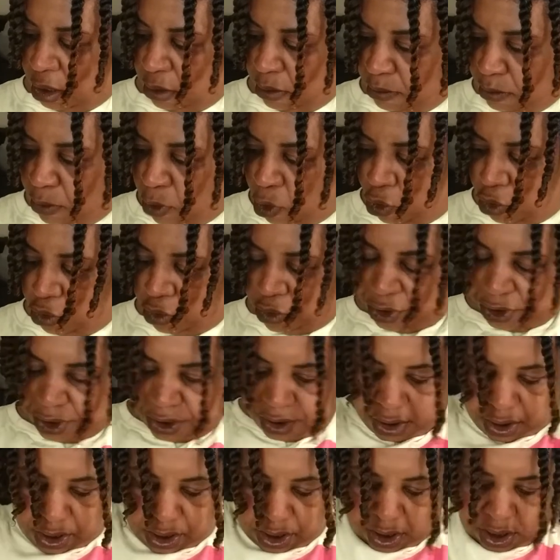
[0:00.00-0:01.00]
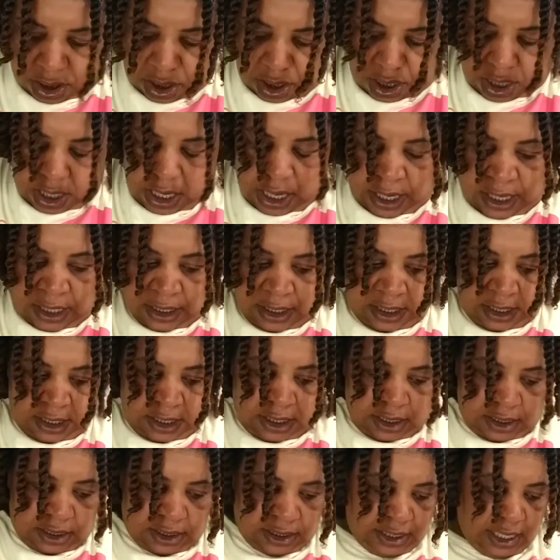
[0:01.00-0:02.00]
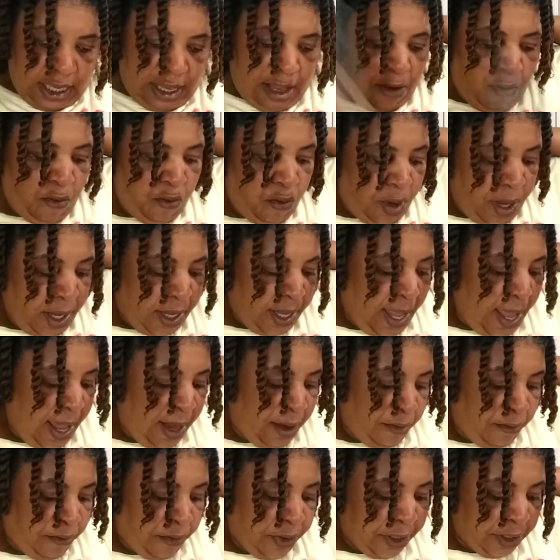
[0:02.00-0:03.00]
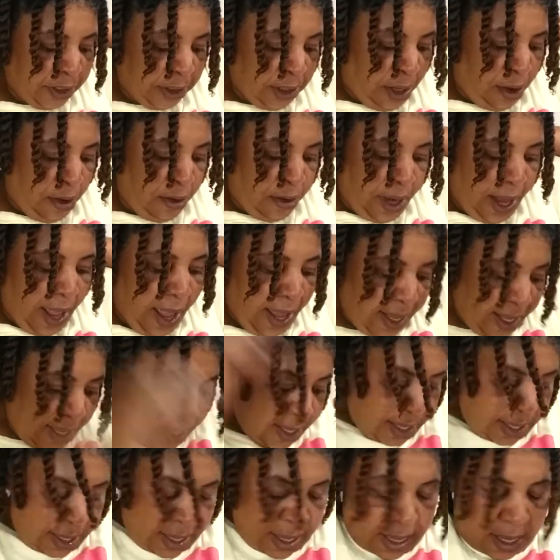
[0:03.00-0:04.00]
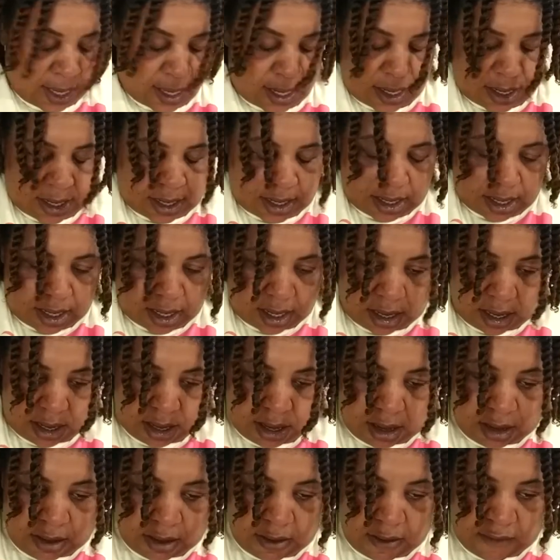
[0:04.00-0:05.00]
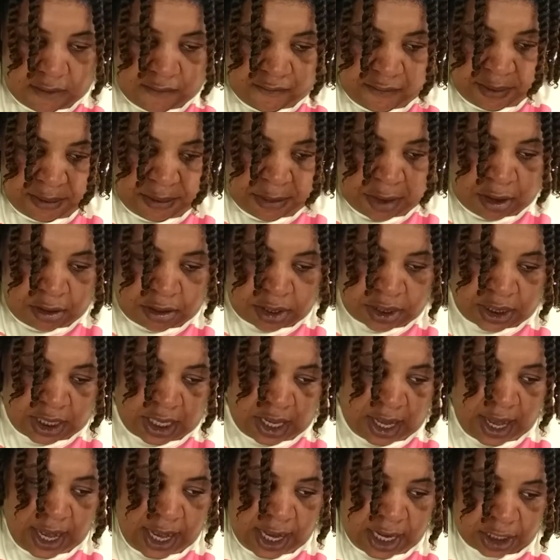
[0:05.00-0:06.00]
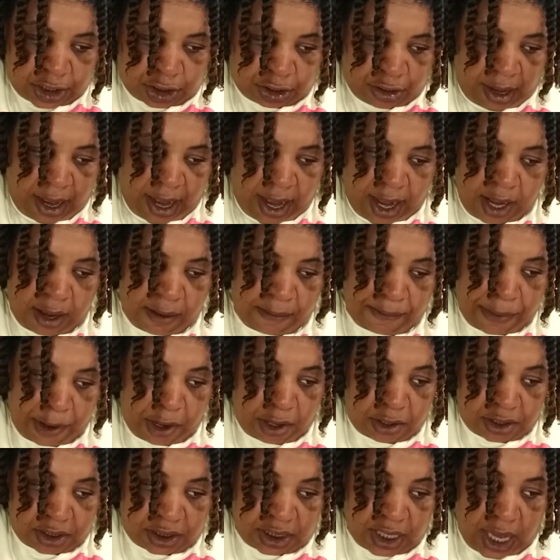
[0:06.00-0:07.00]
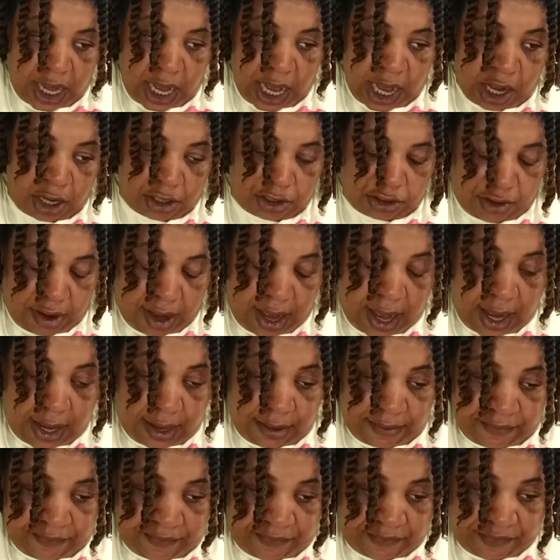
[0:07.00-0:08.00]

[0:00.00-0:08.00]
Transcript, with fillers: the mousse and seeing what kind of result I can get from using a hair dryer opposed to air dry.